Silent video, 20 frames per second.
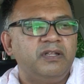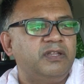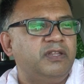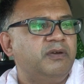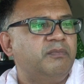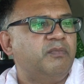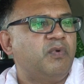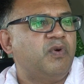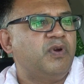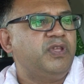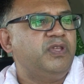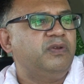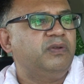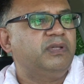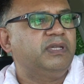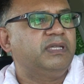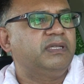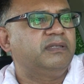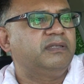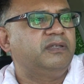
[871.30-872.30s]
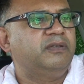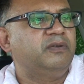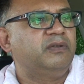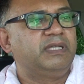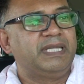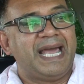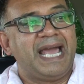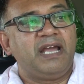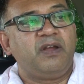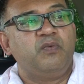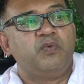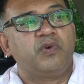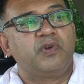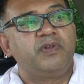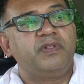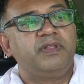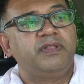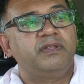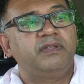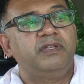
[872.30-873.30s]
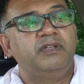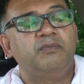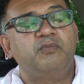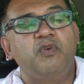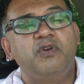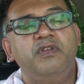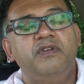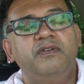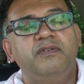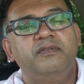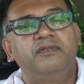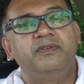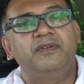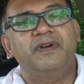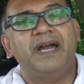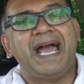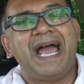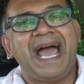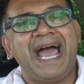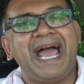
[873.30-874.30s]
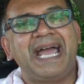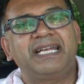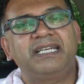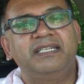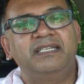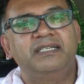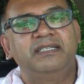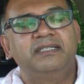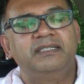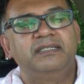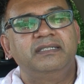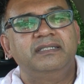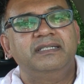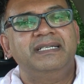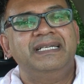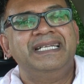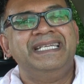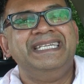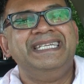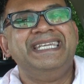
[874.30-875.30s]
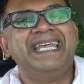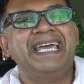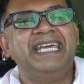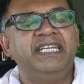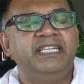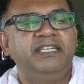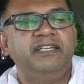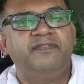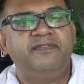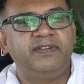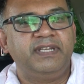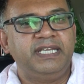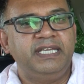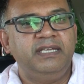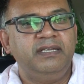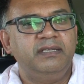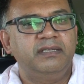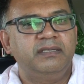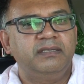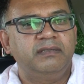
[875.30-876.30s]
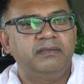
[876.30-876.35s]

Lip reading: the more you lack worth, the more you act negatively,